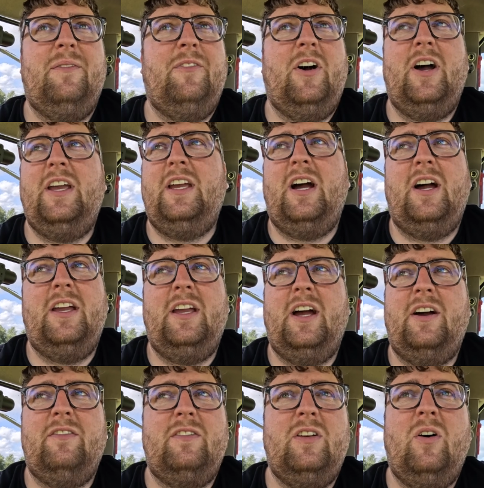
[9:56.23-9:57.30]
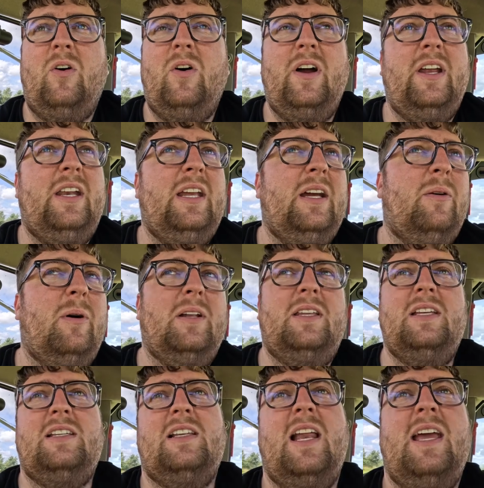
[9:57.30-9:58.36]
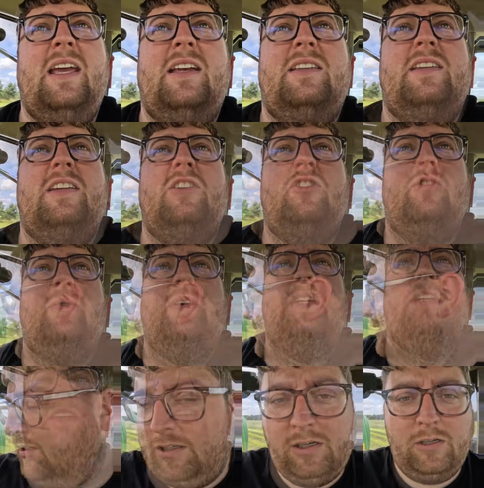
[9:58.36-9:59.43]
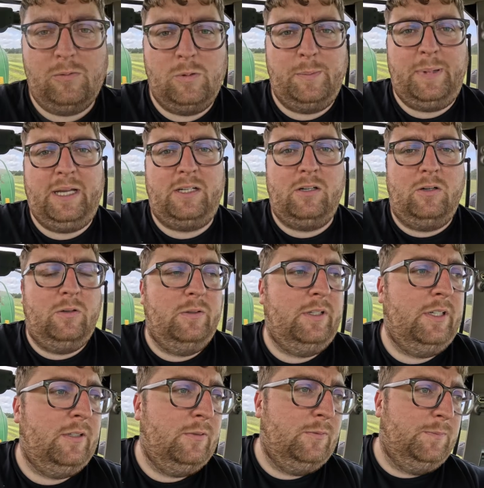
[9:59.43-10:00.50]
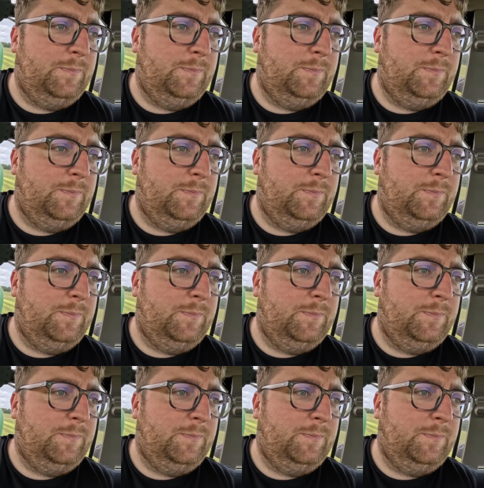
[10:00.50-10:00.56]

I have no idea what this latest issue is. So we're back going now.